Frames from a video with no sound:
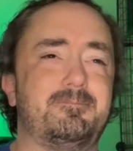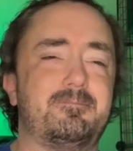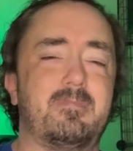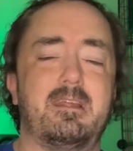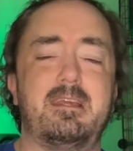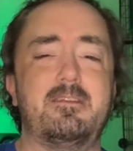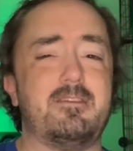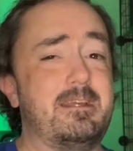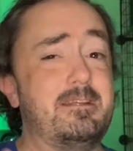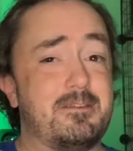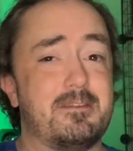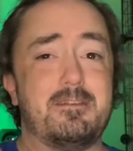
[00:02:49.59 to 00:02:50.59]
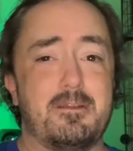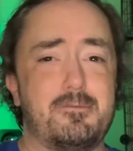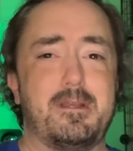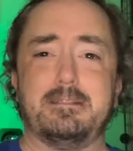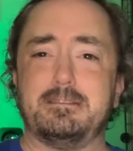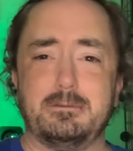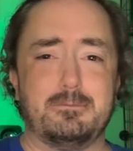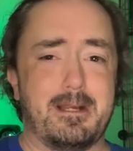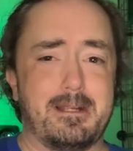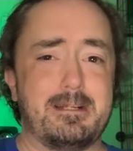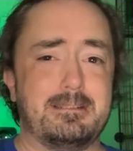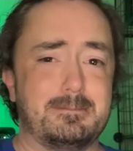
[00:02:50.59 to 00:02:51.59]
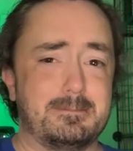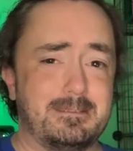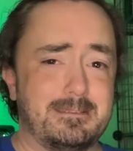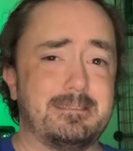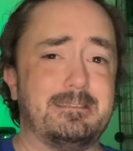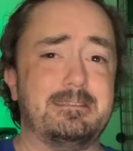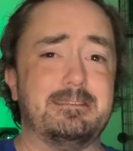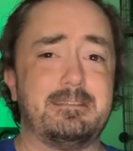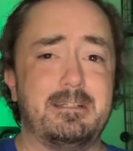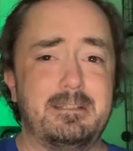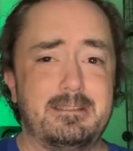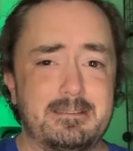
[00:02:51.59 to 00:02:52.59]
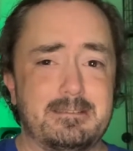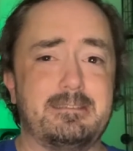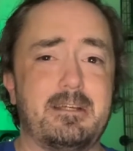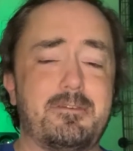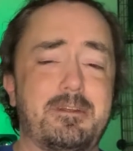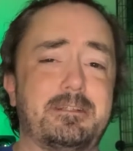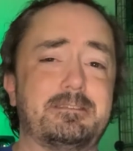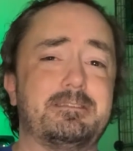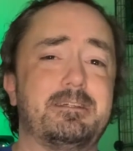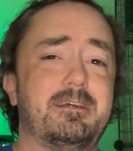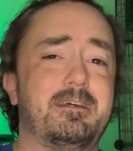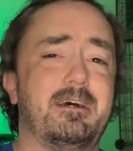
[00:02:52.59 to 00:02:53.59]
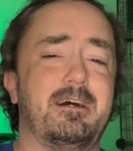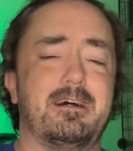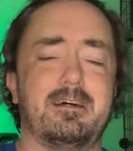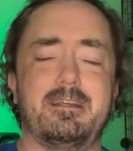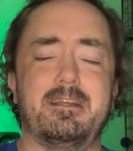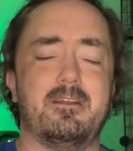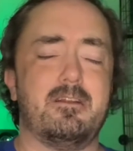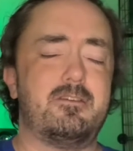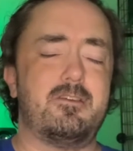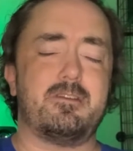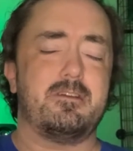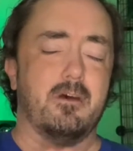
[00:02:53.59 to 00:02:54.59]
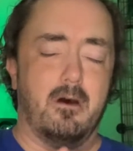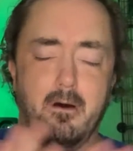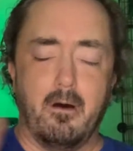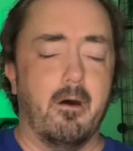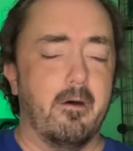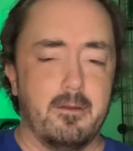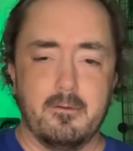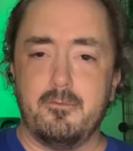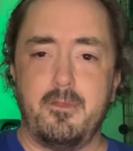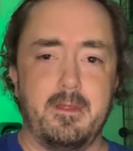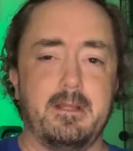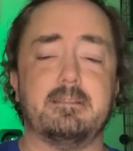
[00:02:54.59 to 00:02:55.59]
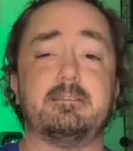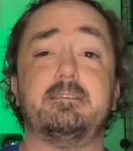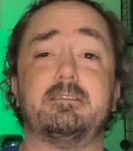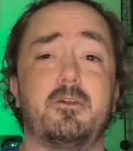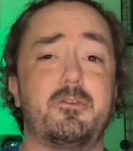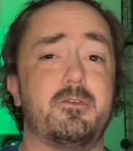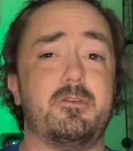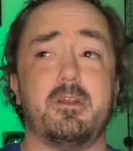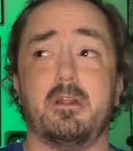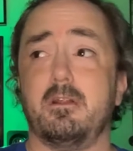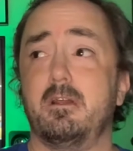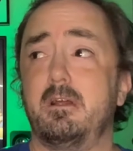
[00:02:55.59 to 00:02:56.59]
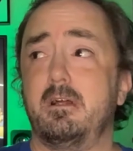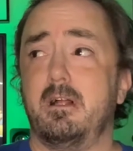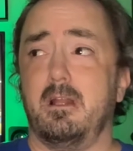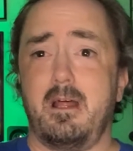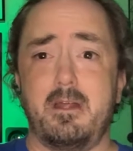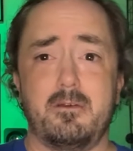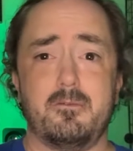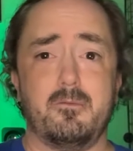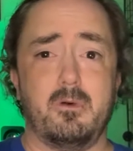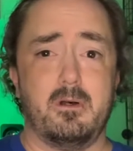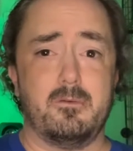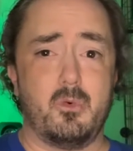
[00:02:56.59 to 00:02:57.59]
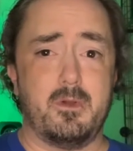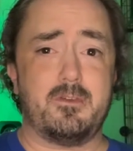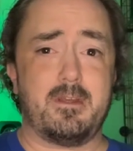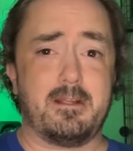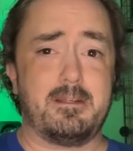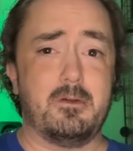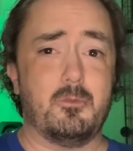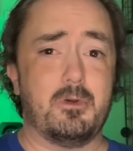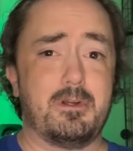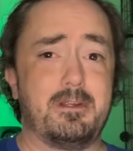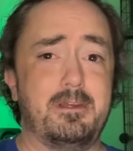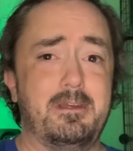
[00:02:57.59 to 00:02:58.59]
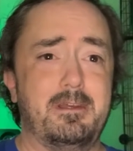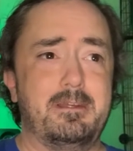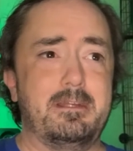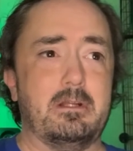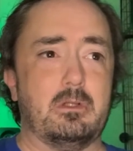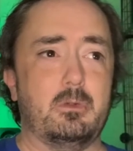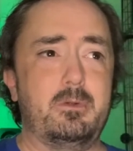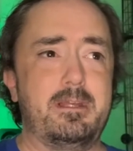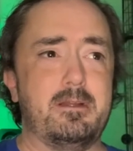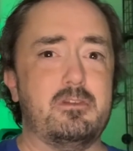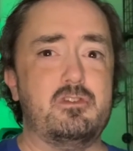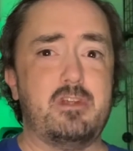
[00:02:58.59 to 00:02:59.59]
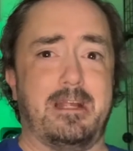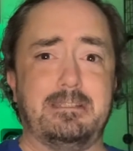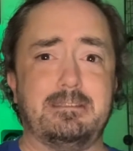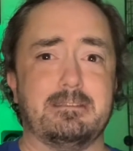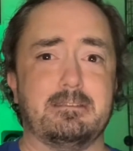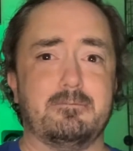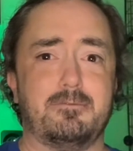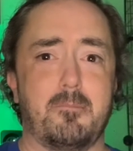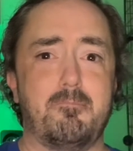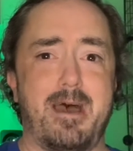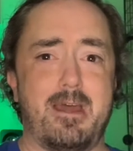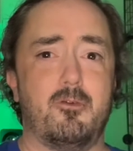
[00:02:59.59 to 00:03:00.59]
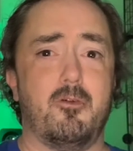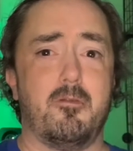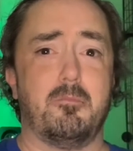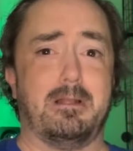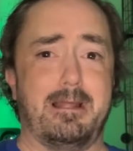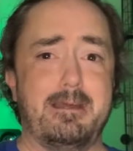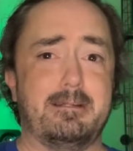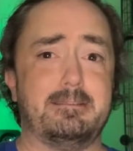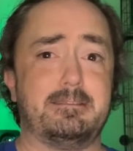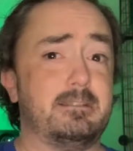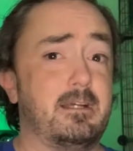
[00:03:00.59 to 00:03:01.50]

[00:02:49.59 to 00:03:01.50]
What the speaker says: he's a face you'd recognize from the 60s and 70s. In just a ton of things. He's also done a lot of voice acting work, including Jason from Battle of the Planets.